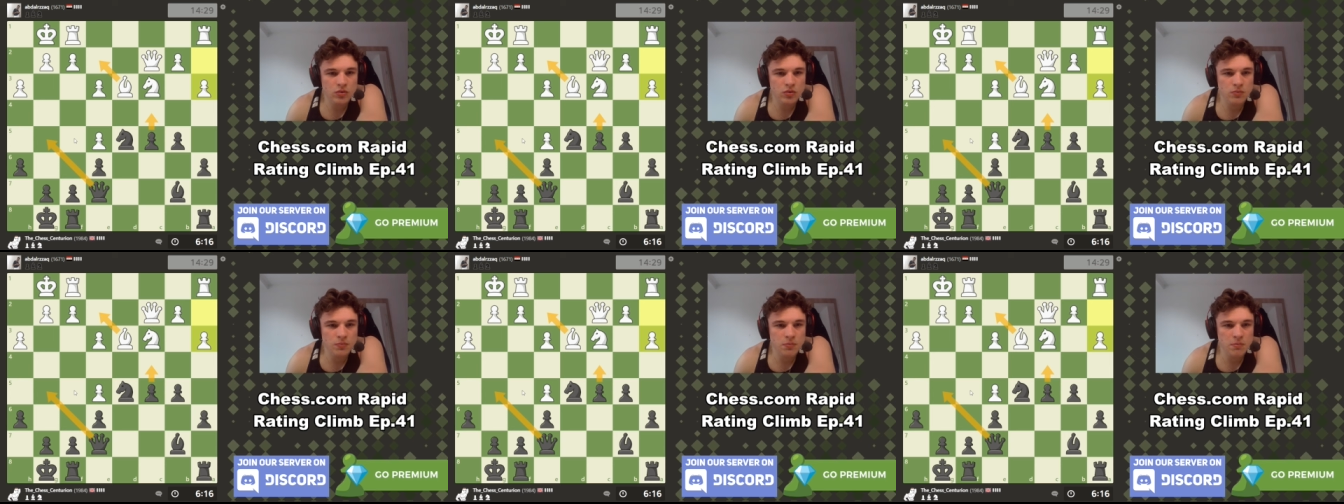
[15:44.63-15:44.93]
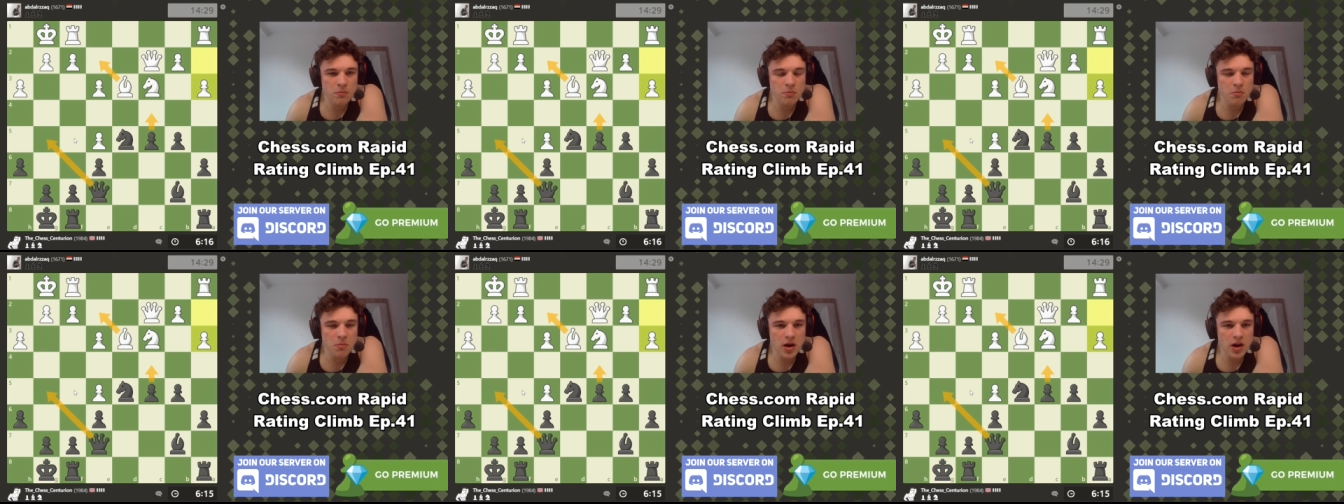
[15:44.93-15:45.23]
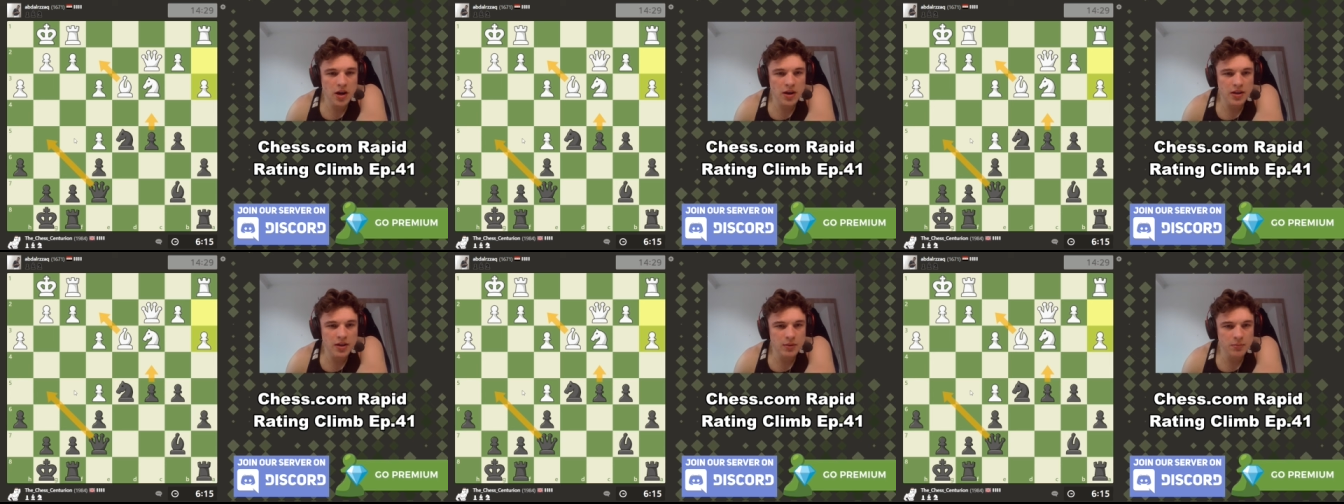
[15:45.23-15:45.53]

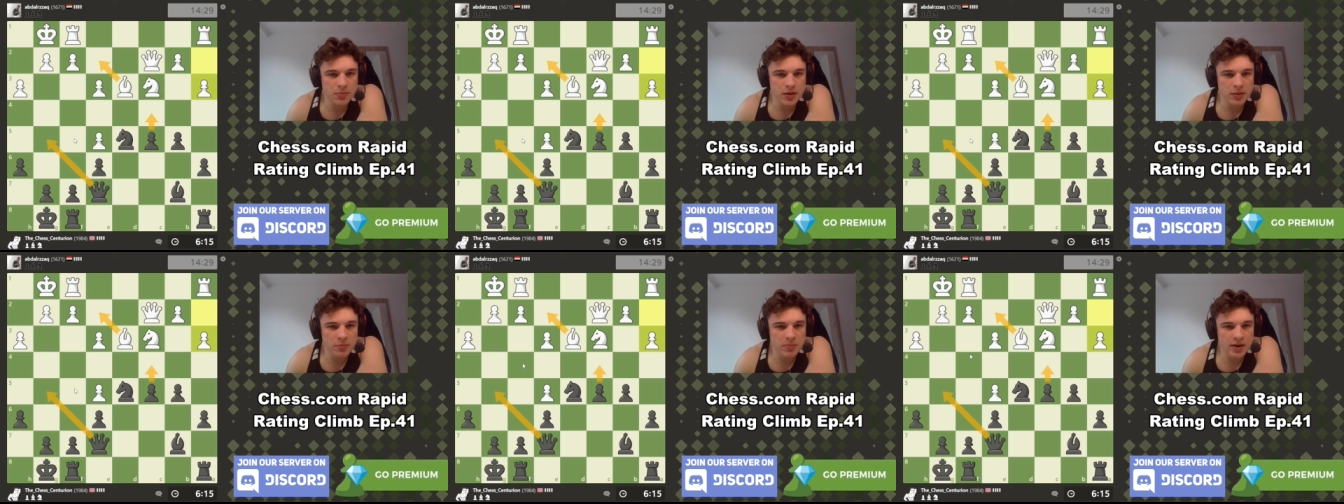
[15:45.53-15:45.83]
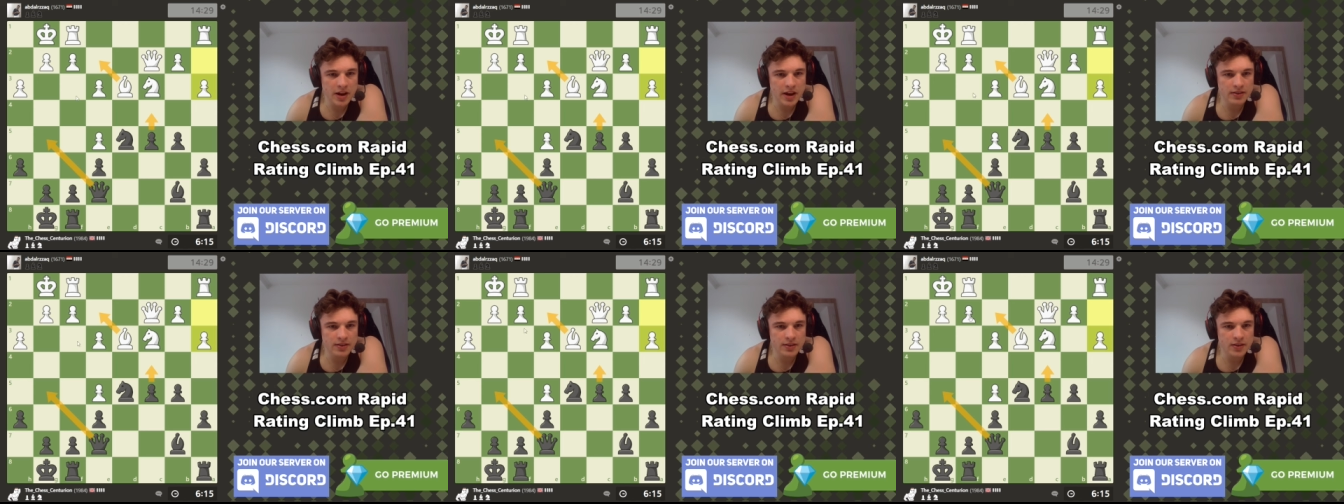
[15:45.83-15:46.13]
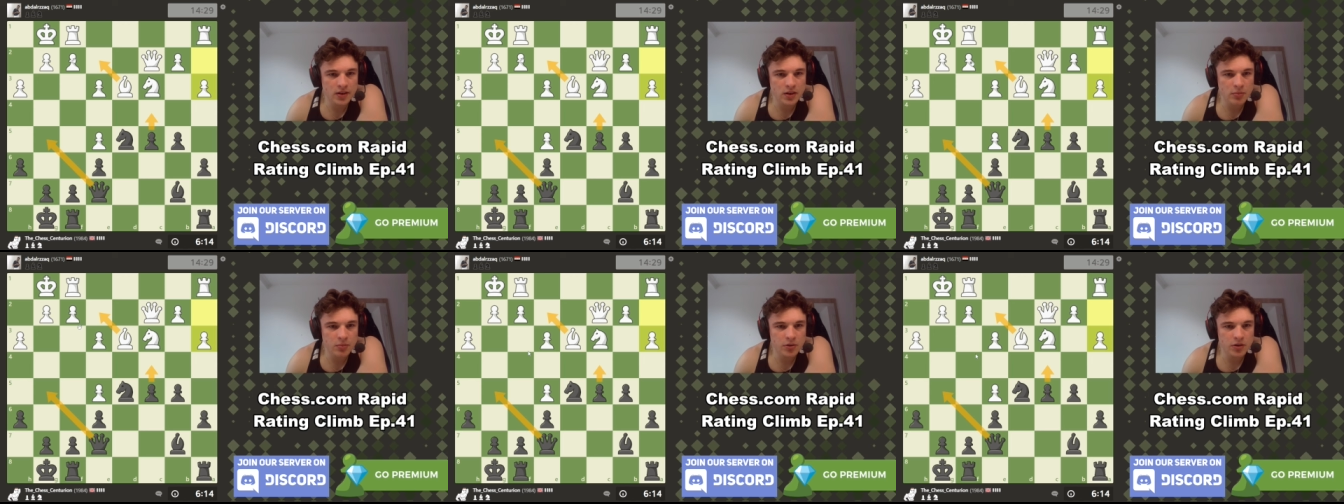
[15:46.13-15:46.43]
might be
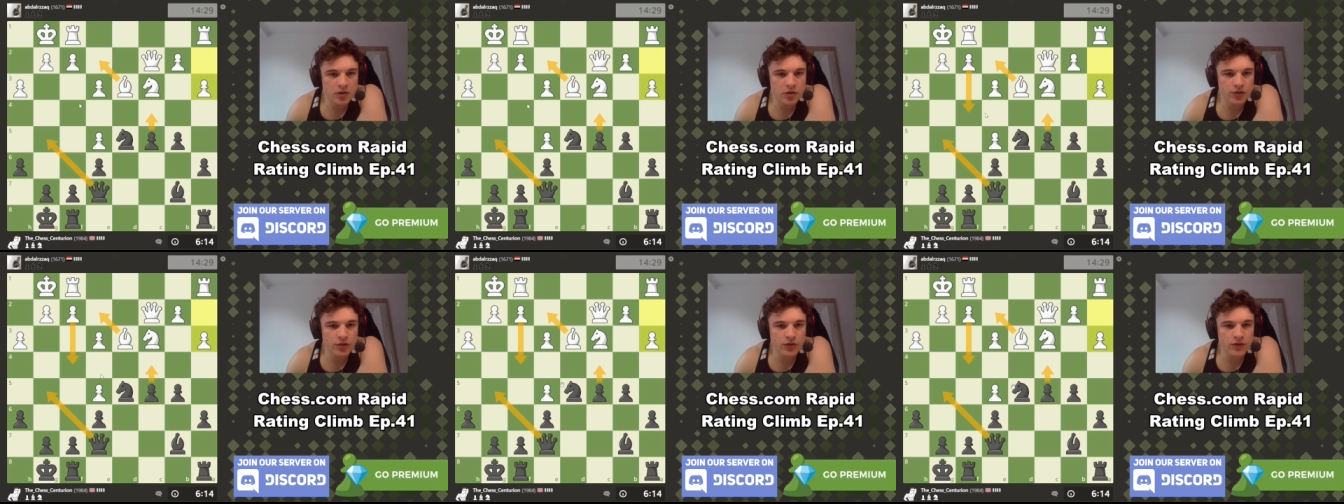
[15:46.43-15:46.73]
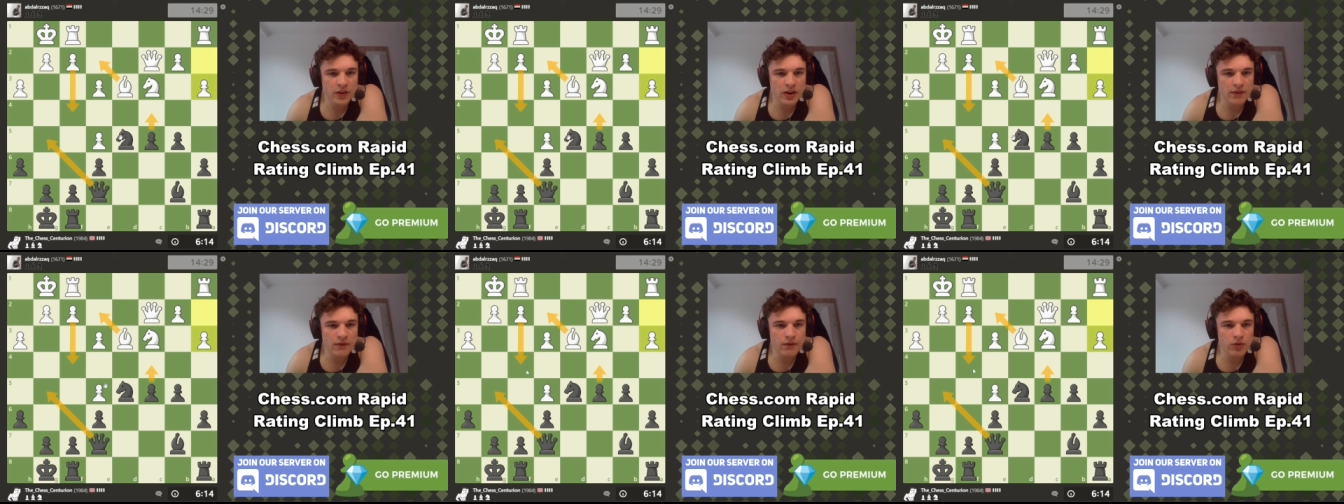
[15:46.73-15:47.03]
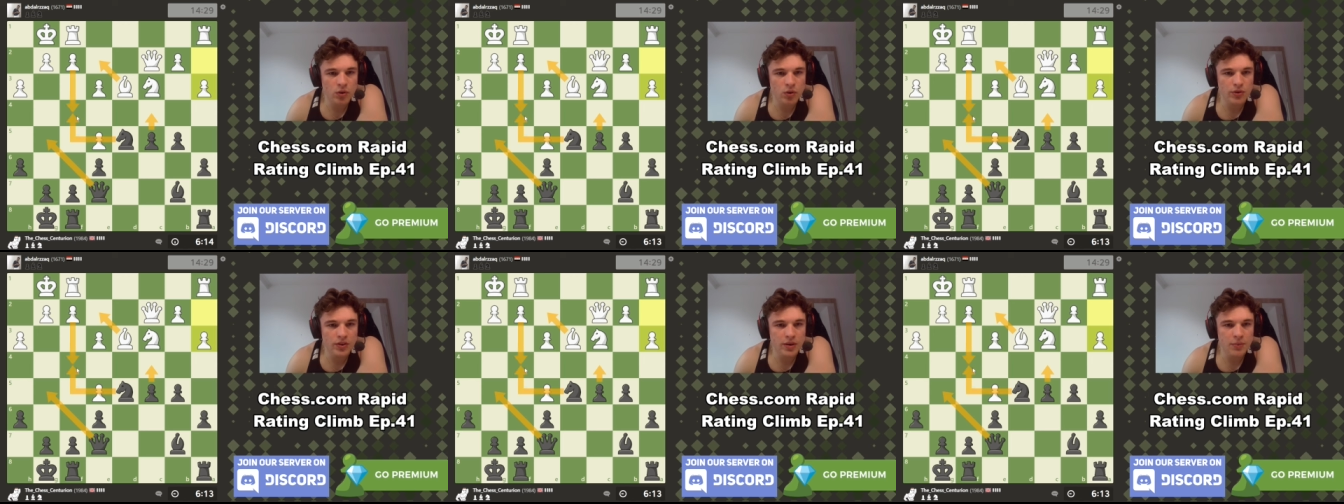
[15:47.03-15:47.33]
better, because if f
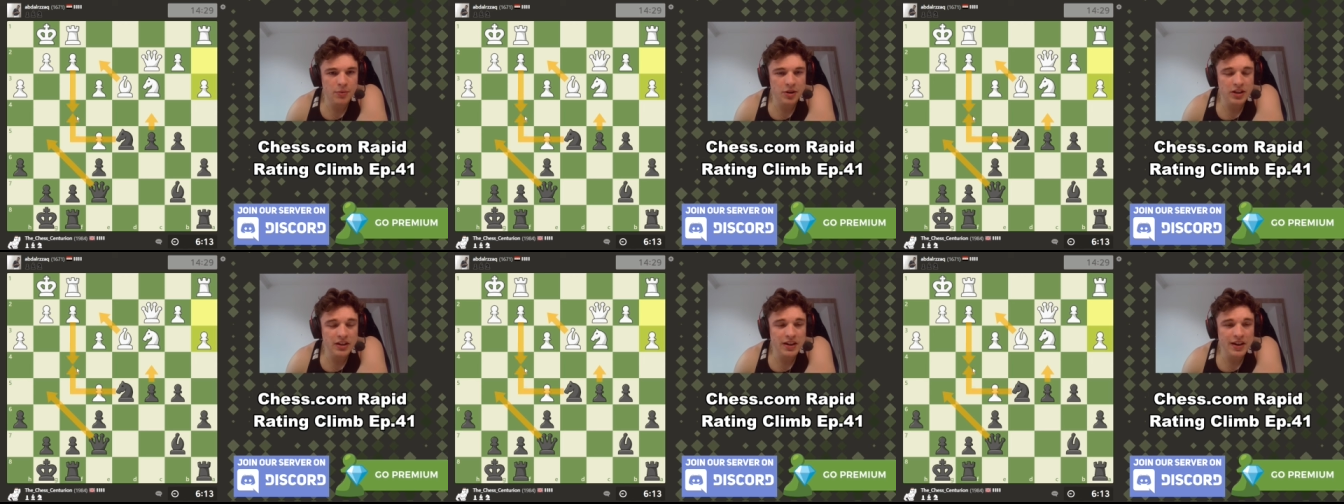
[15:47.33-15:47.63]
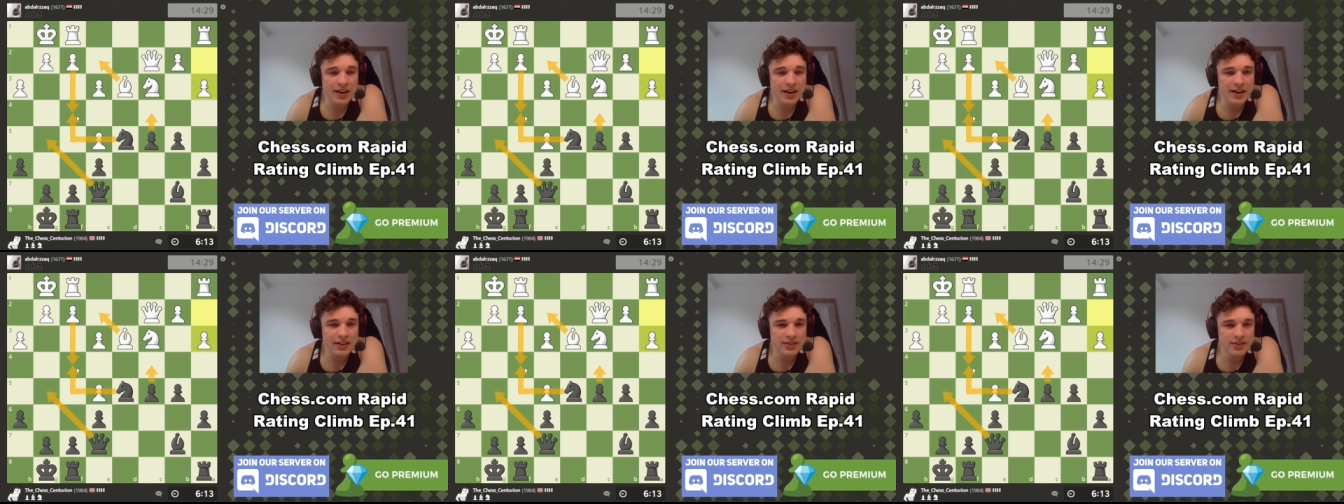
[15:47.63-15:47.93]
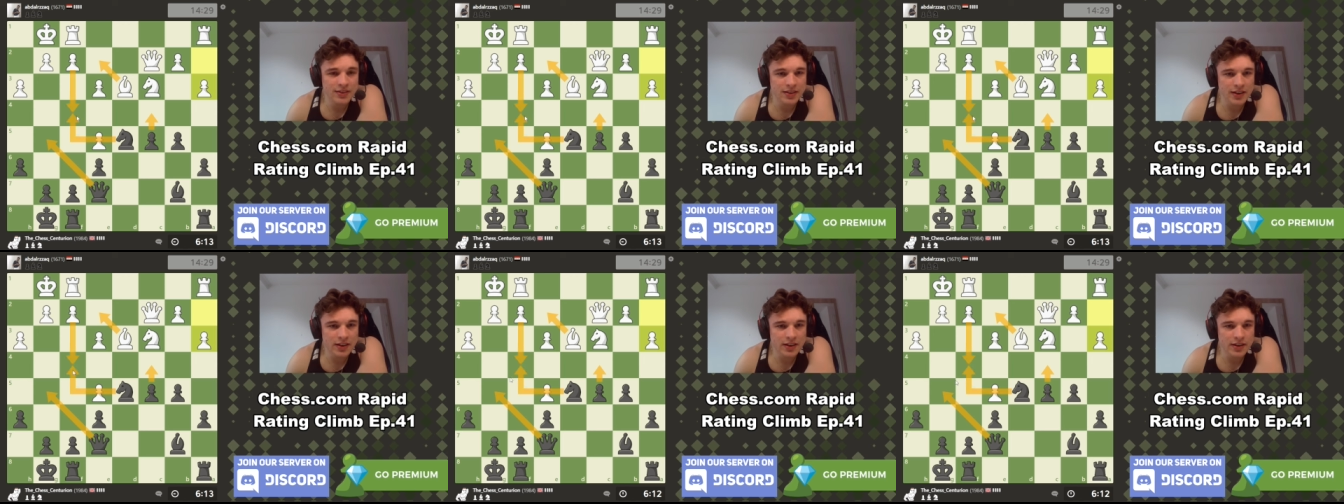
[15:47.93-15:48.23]
four, then we can
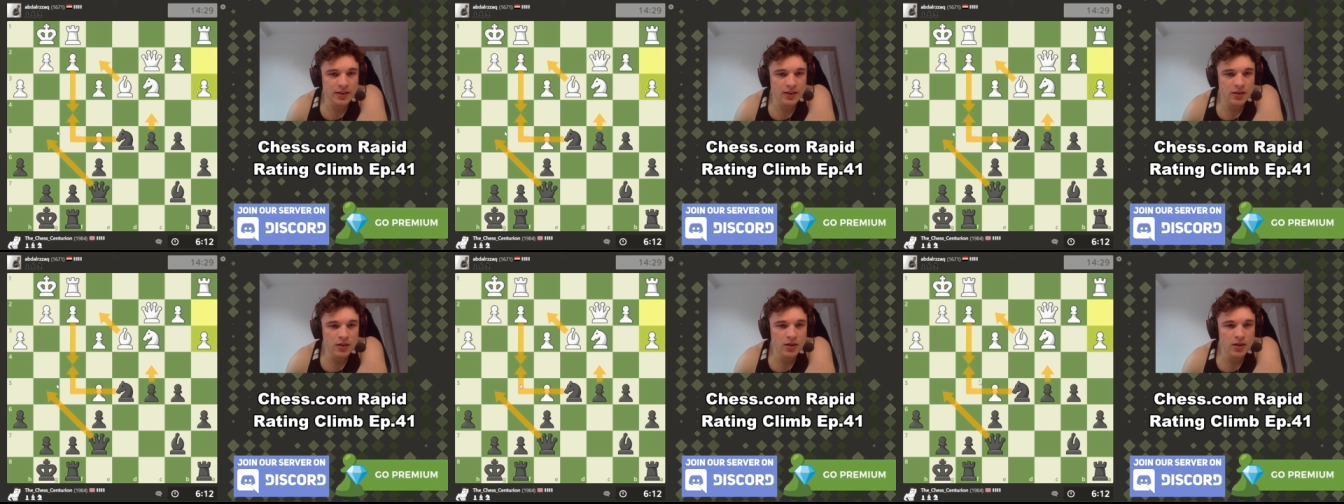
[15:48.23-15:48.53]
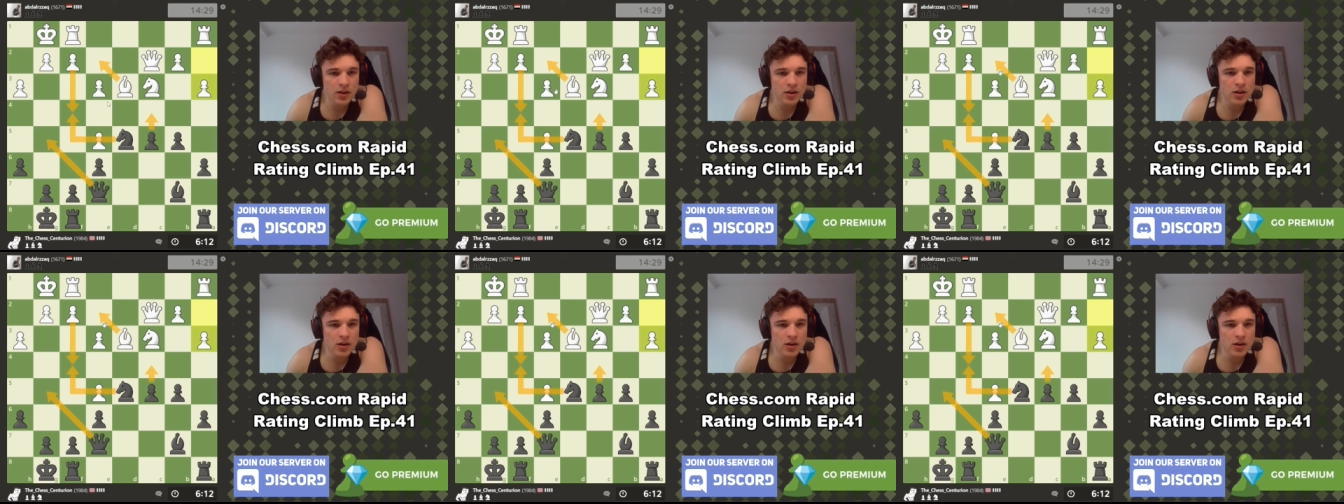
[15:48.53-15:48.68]
take,